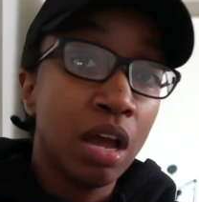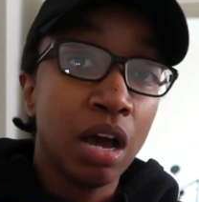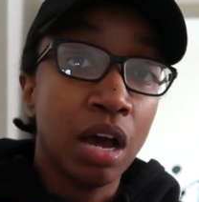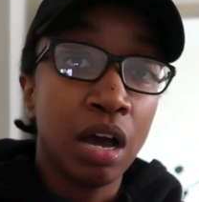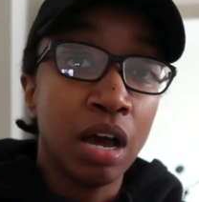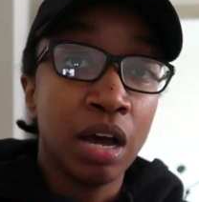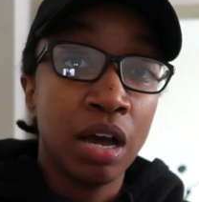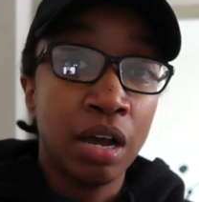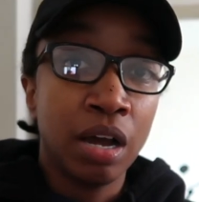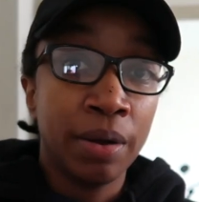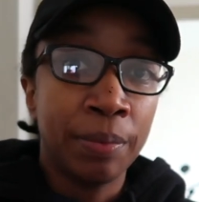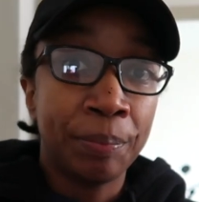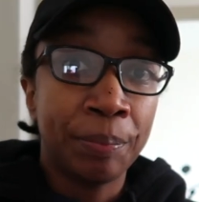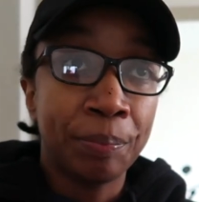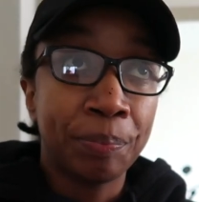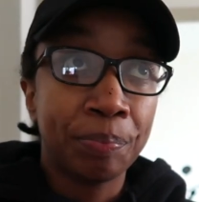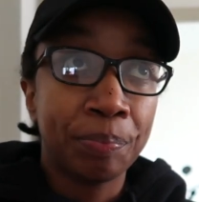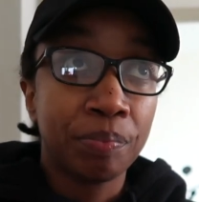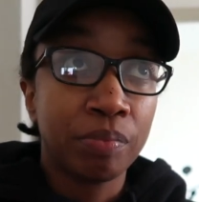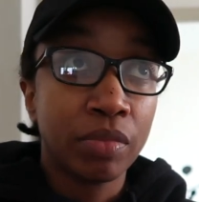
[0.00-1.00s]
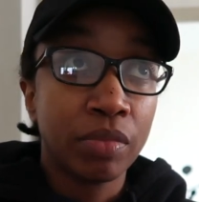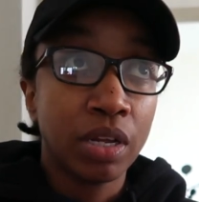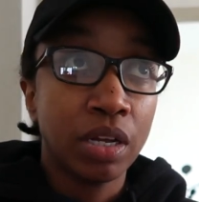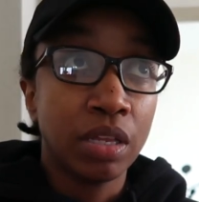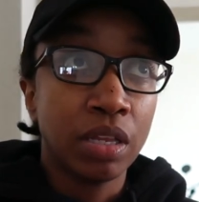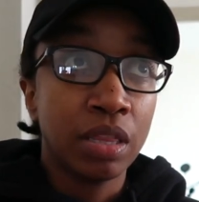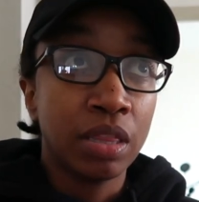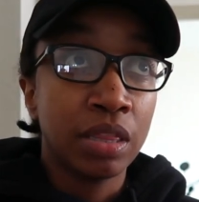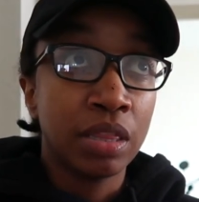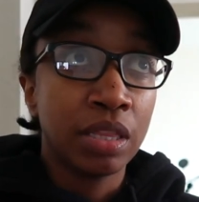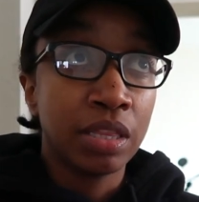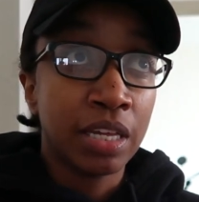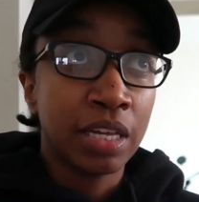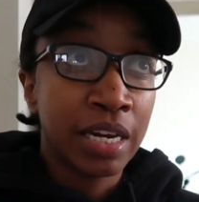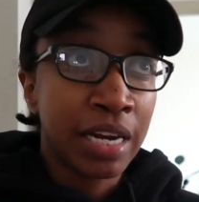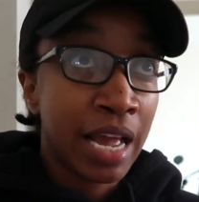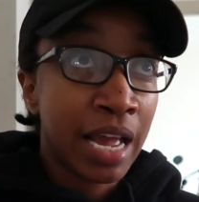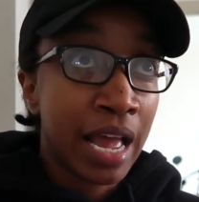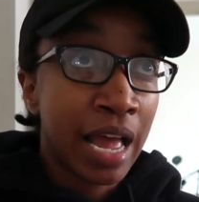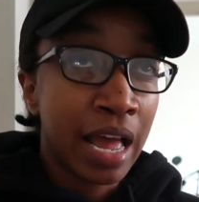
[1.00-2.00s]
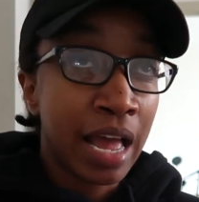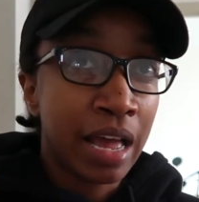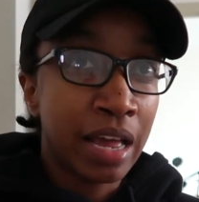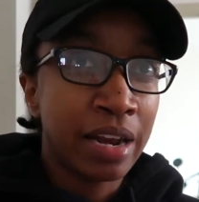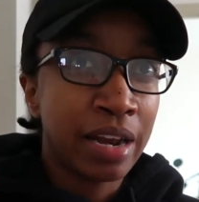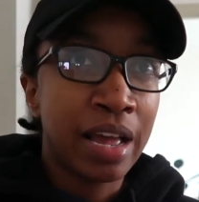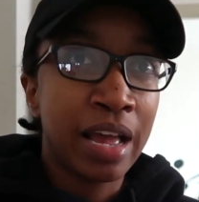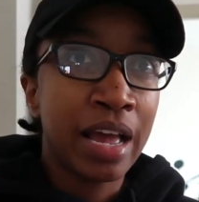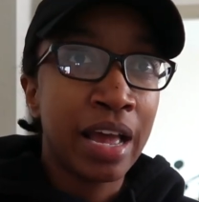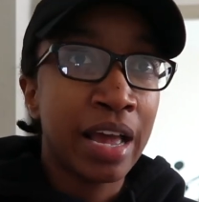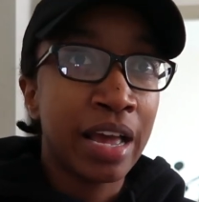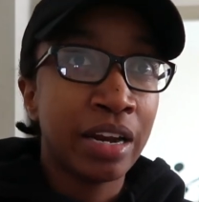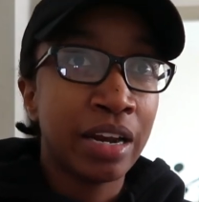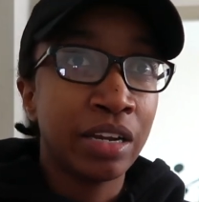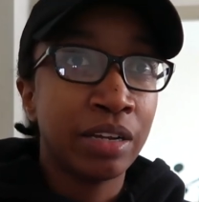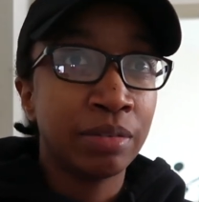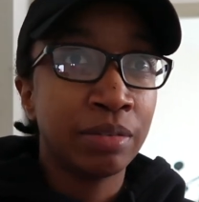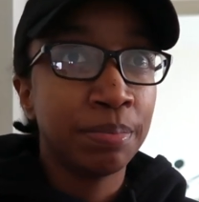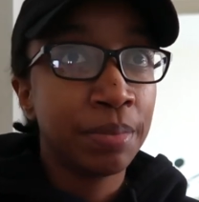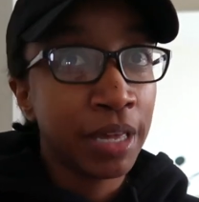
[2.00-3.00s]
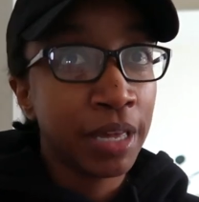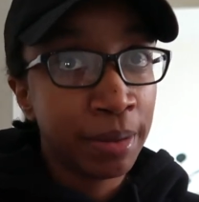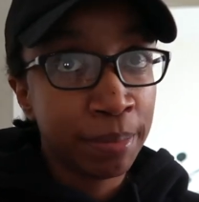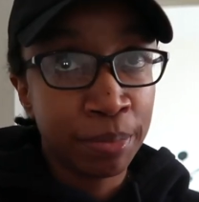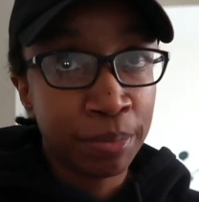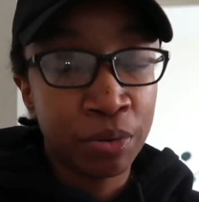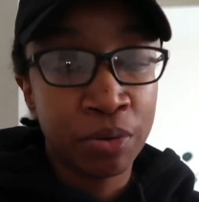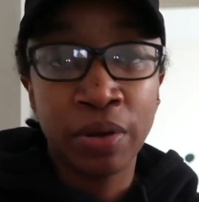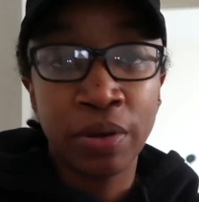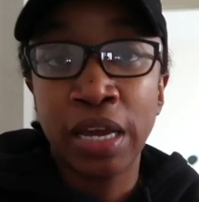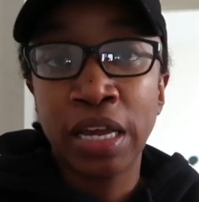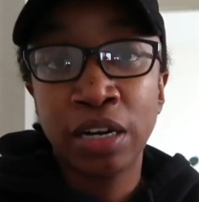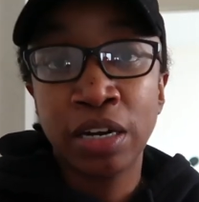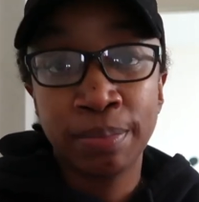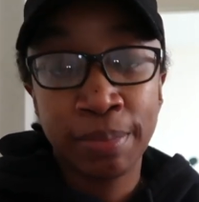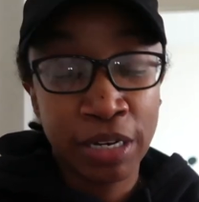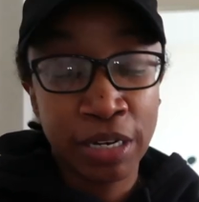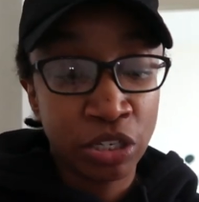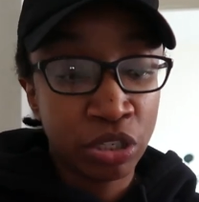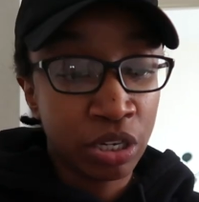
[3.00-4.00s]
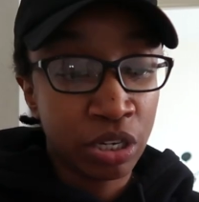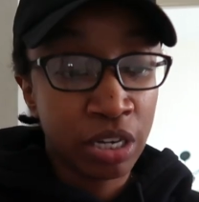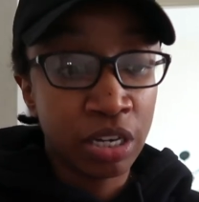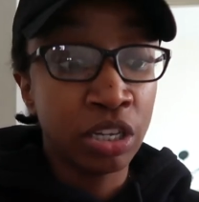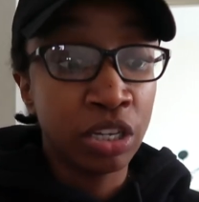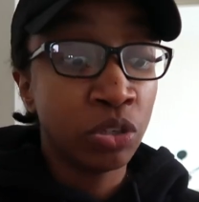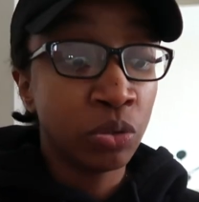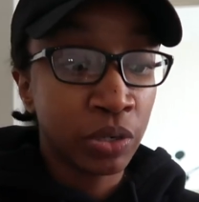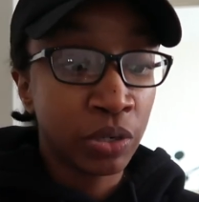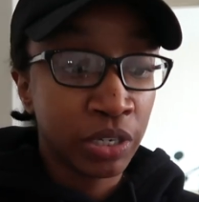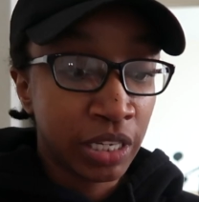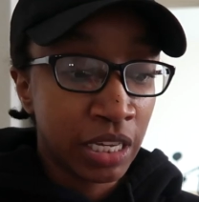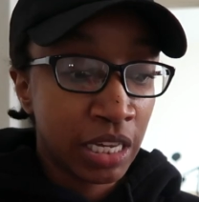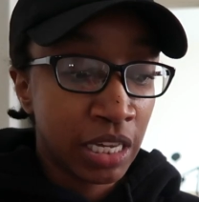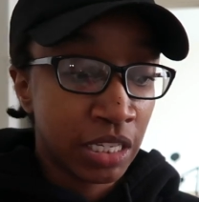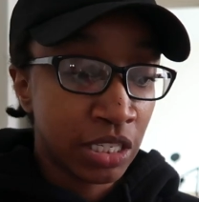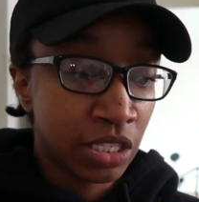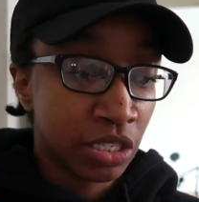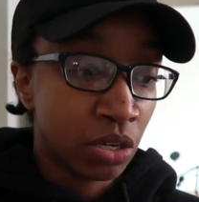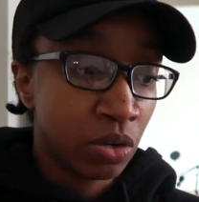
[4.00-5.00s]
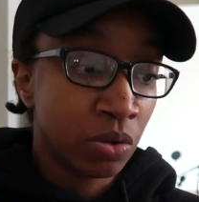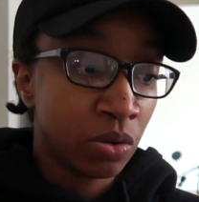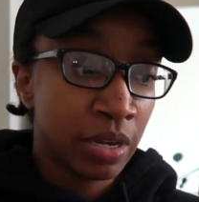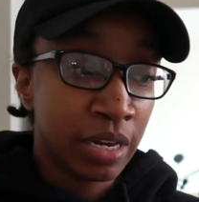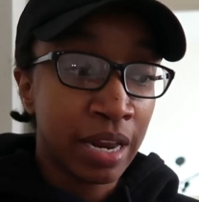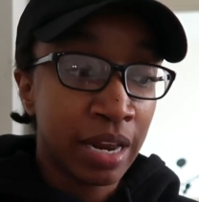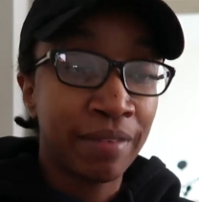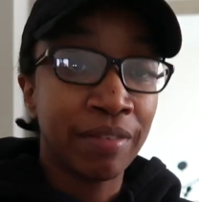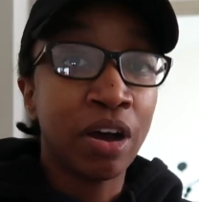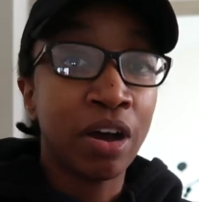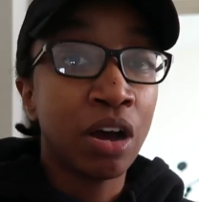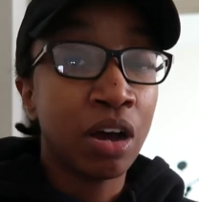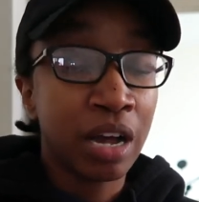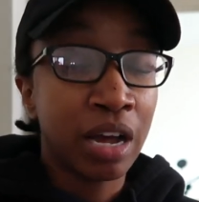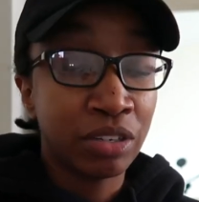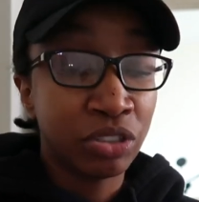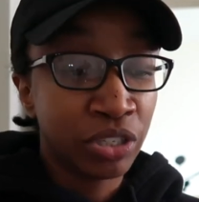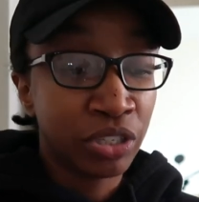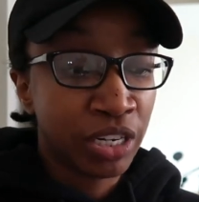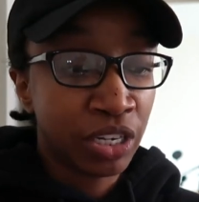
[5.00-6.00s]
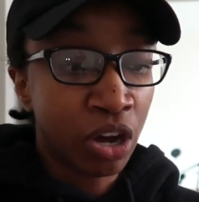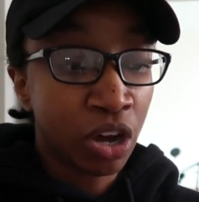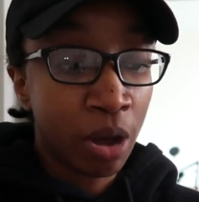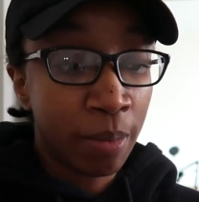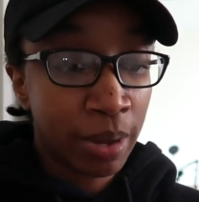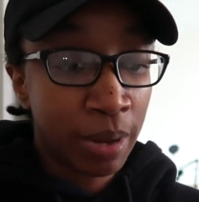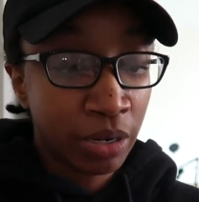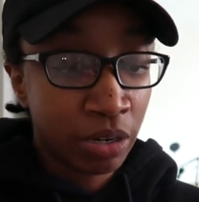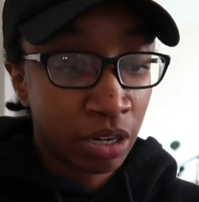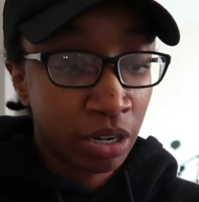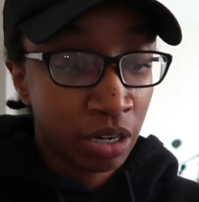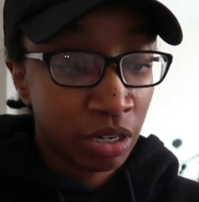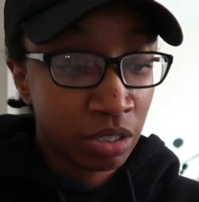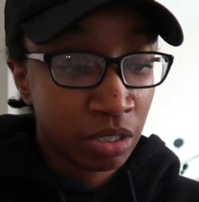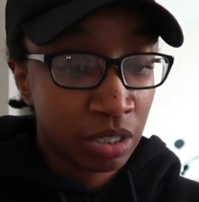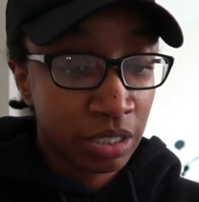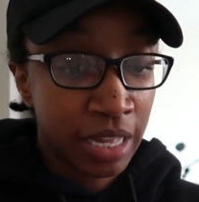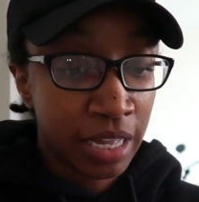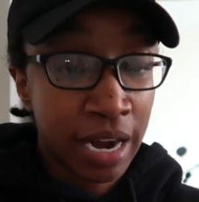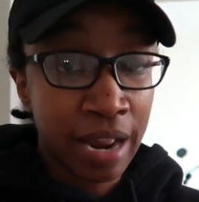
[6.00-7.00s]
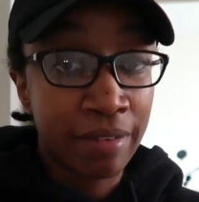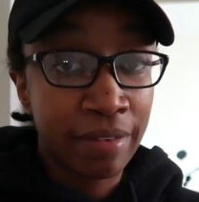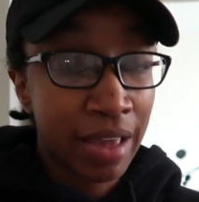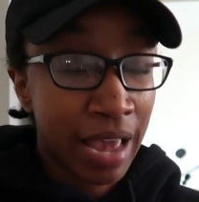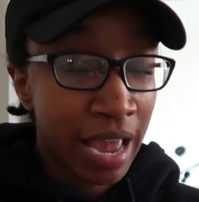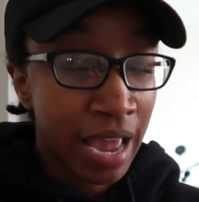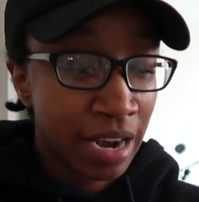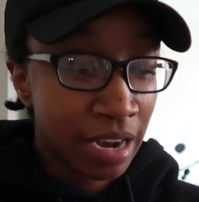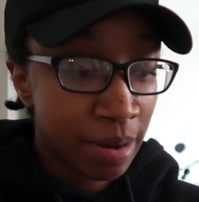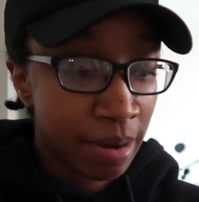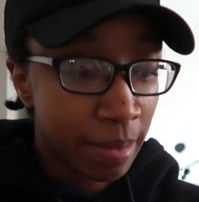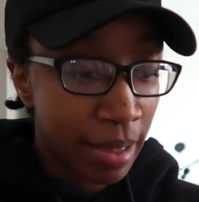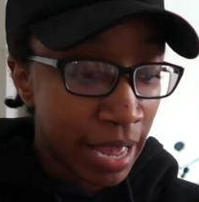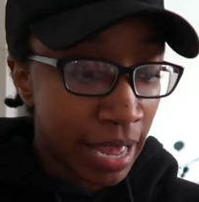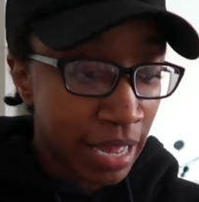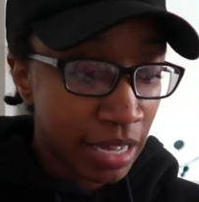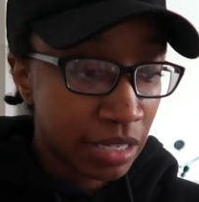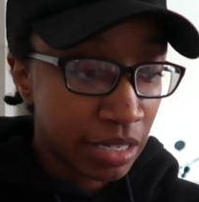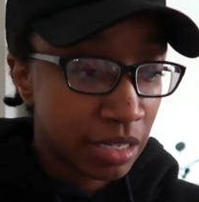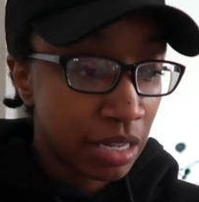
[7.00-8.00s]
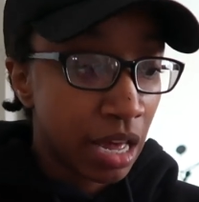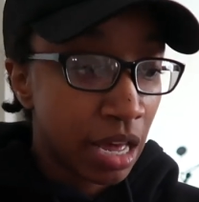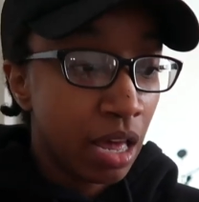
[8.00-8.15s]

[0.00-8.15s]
Then I had a pit bull and a Yorkie. So, and I trained all my dogs that I've had in the past